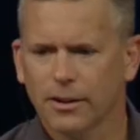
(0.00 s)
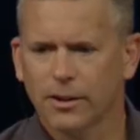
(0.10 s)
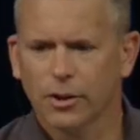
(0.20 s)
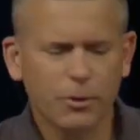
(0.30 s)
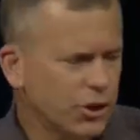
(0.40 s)

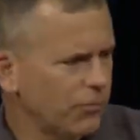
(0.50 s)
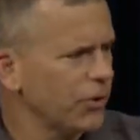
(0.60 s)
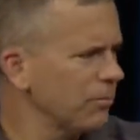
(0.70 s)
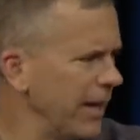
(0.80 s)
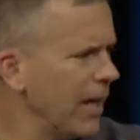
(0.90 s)
Your mission
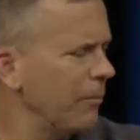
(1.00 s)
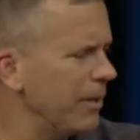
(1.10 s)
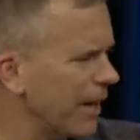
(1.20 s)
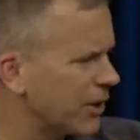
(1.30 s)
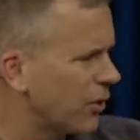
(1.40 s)
field may not be
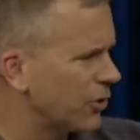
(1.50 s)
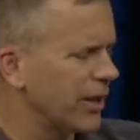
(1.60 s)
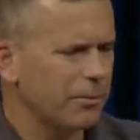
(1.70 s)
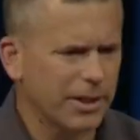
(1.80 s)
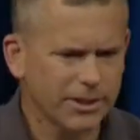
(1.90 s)
Mexico
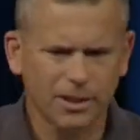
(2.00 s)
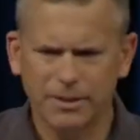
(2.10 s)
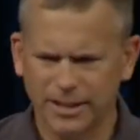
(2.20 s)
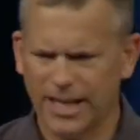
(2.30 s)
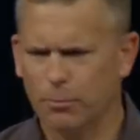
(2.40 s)
City, but it's going to
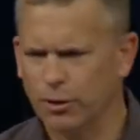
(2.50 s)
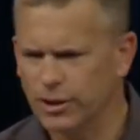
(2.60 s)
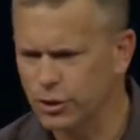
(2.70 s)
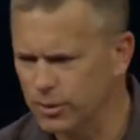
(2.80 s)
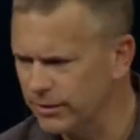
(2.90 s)
be the neighborhood
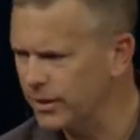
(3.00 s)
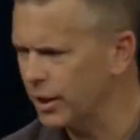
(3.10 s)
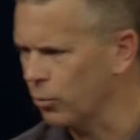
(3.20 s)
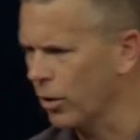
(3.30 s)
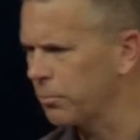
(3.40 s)
that you live in and
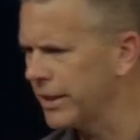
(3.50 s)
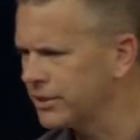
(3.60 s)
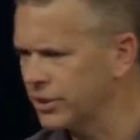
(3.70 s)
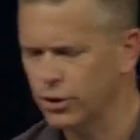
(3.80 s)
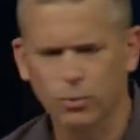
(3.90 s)
the
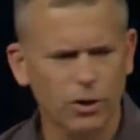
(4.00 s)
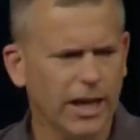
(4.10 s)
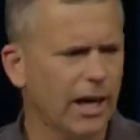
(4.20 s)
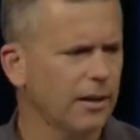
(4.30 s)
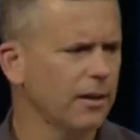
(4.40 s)
workplace that you work at.